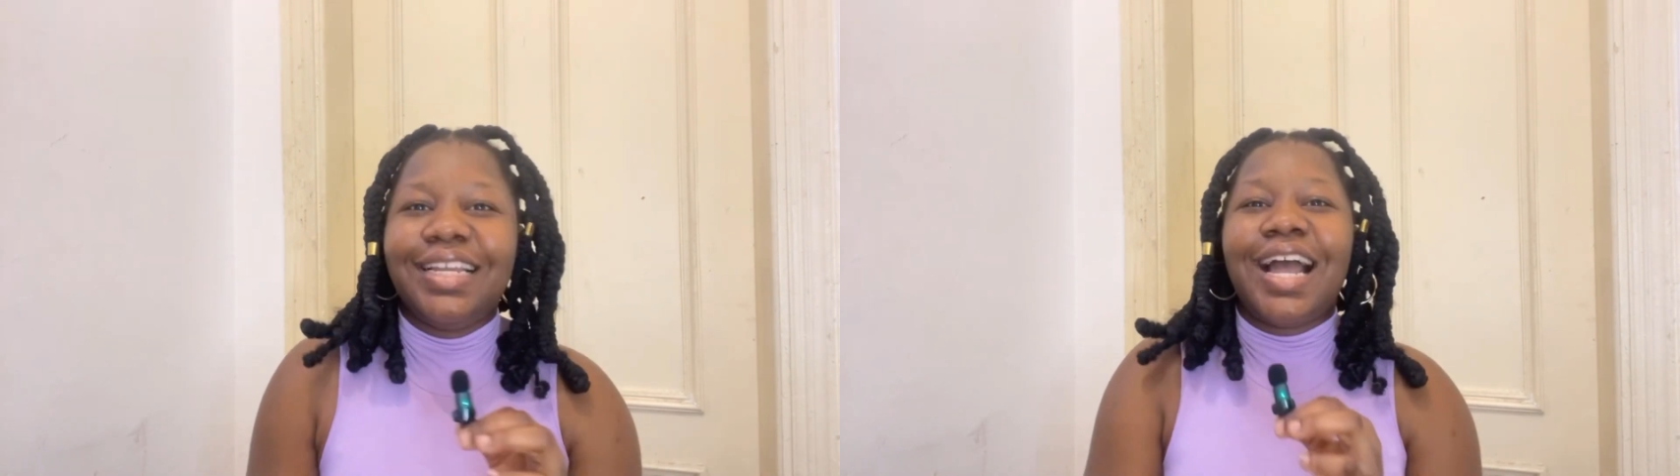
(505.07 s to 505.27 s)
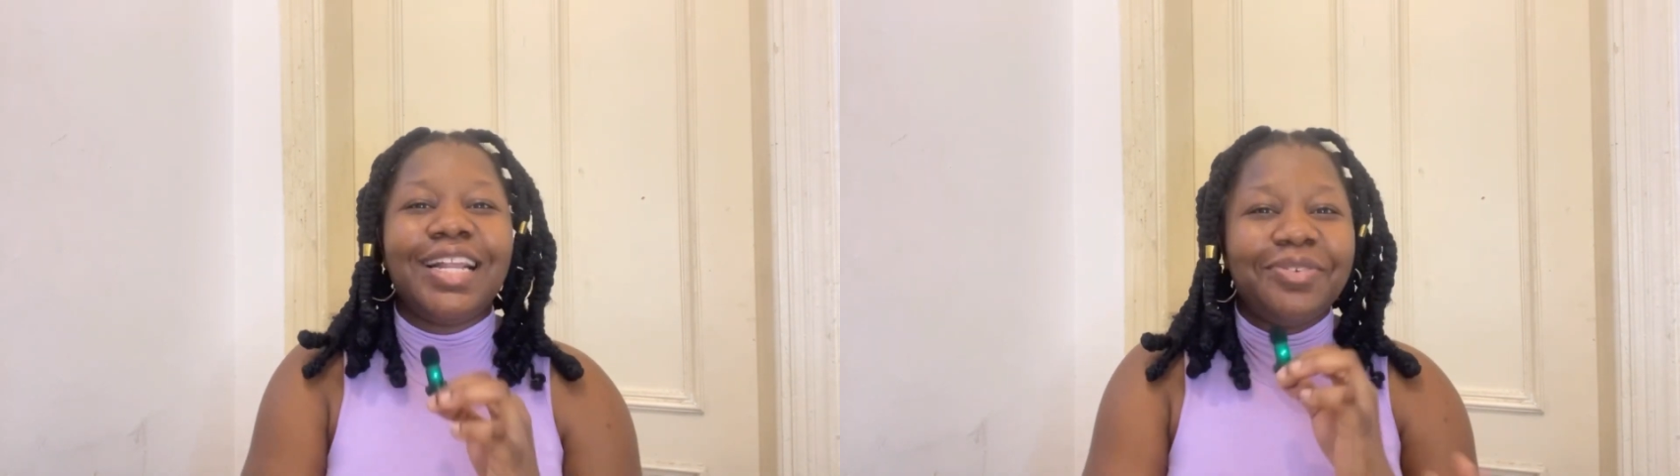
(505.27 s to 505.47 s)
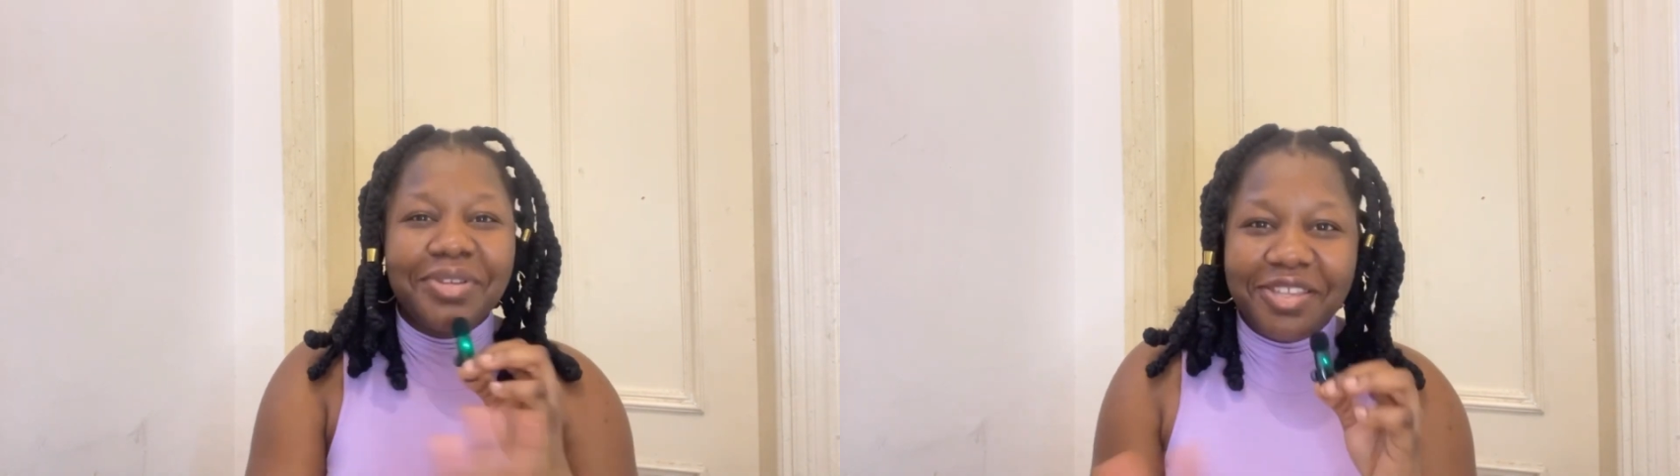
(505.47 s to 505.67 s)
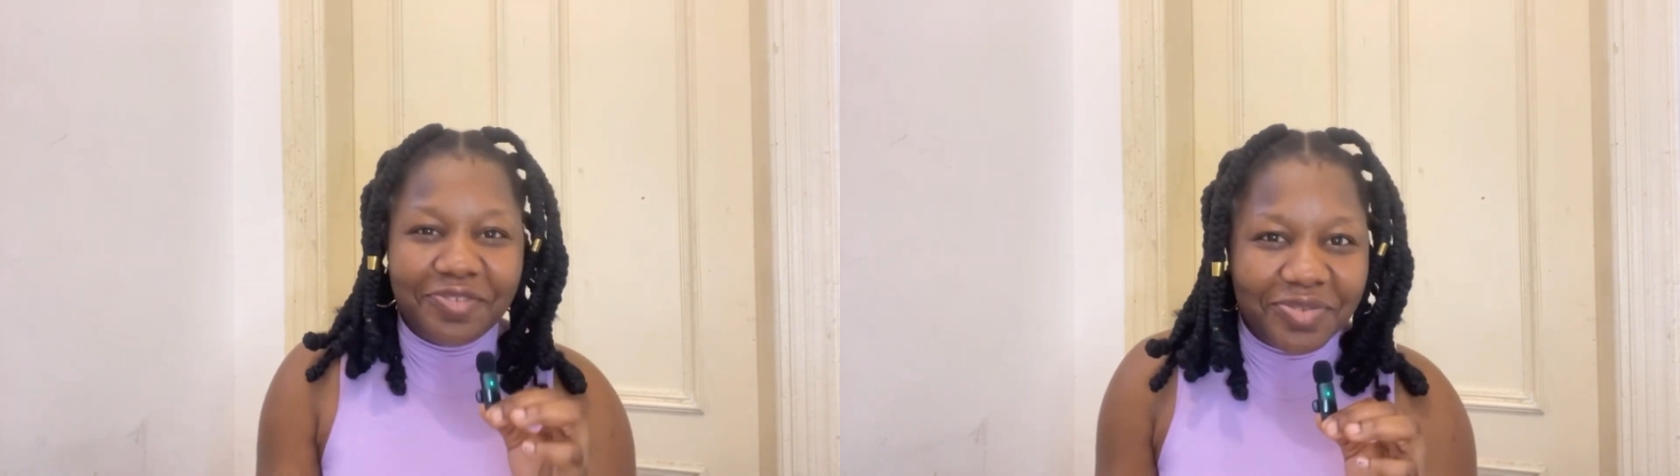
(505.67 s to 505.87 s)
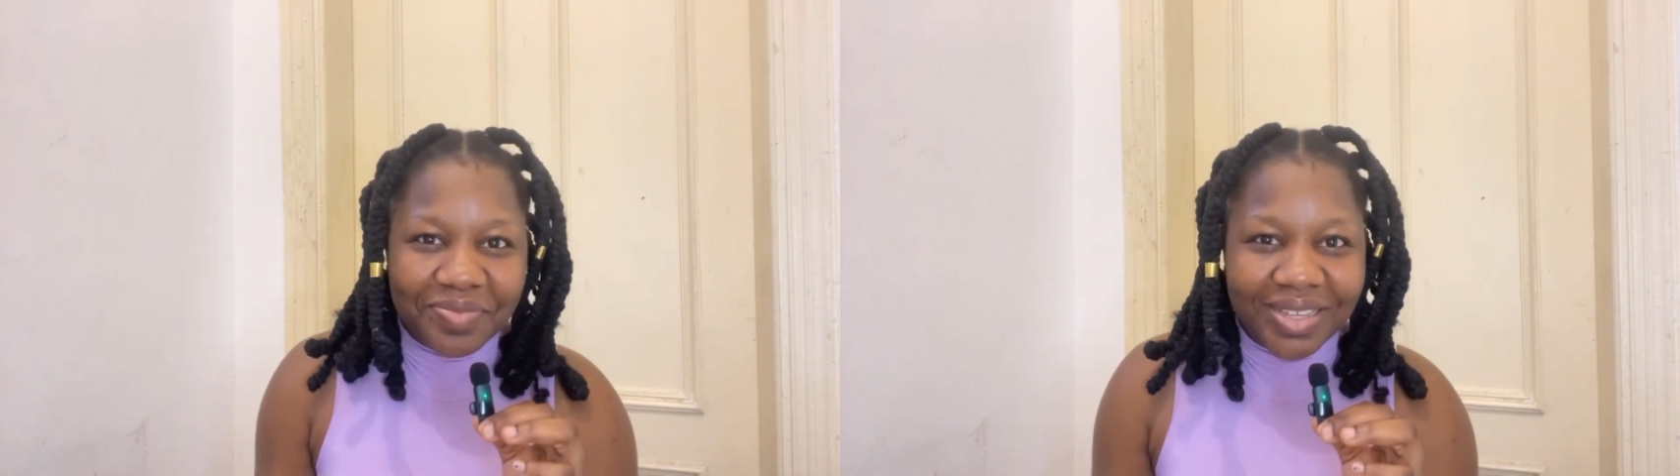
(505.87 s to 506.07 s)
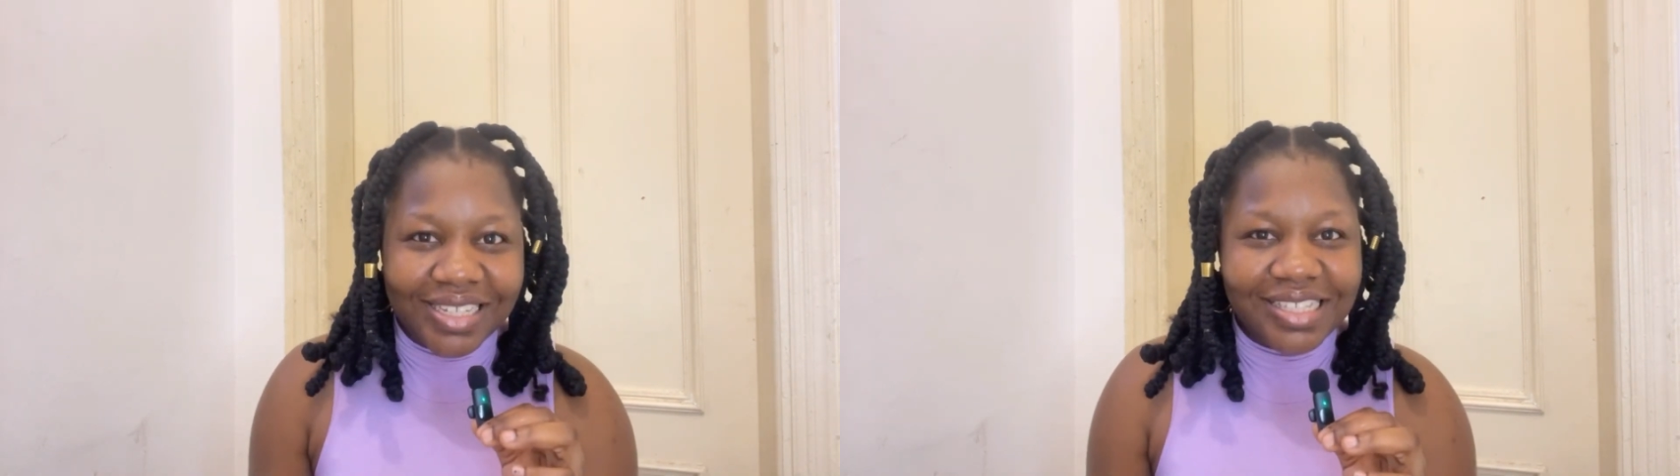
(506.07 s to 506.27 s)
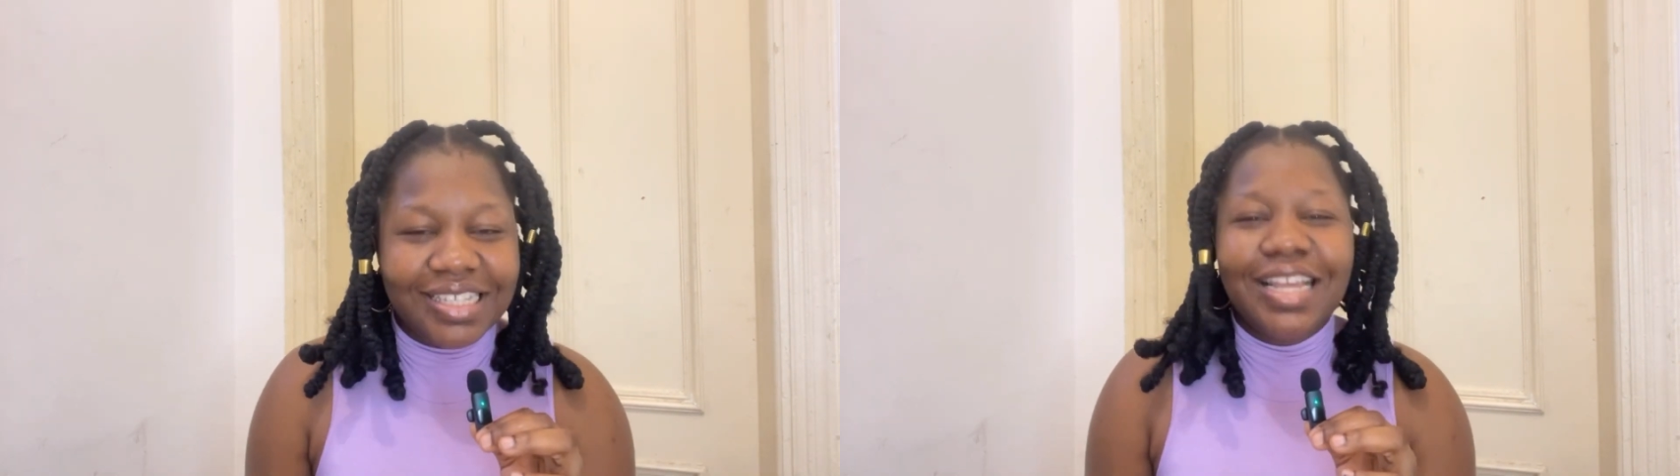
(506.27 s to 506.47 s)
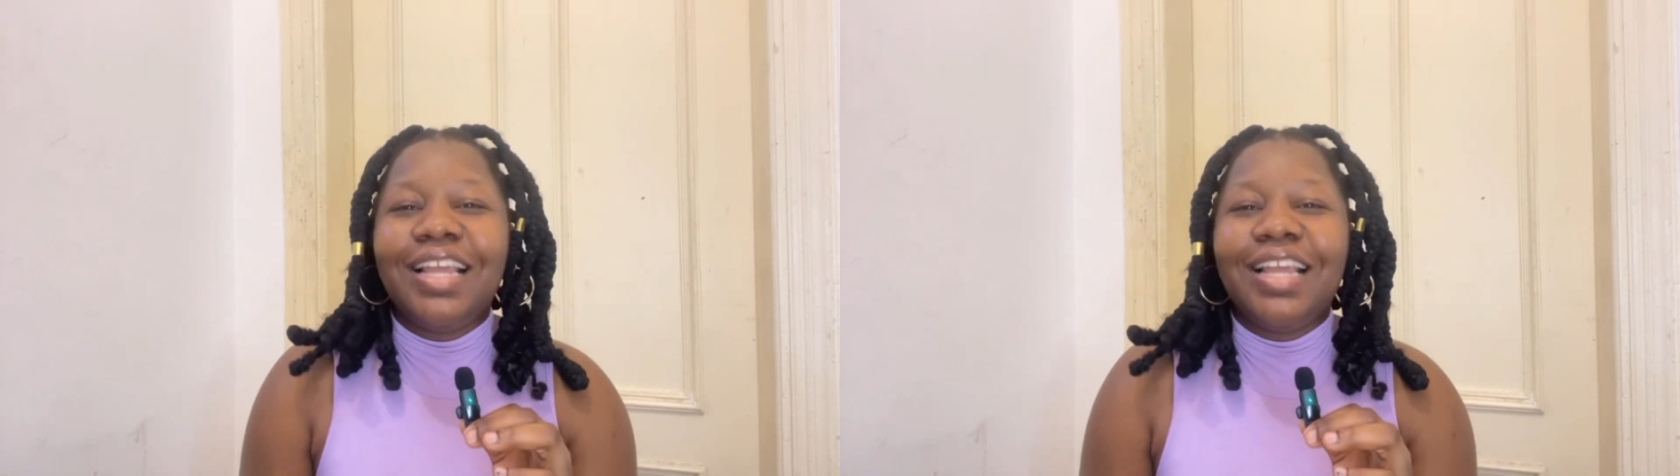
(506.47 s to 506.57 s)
I had not given birth.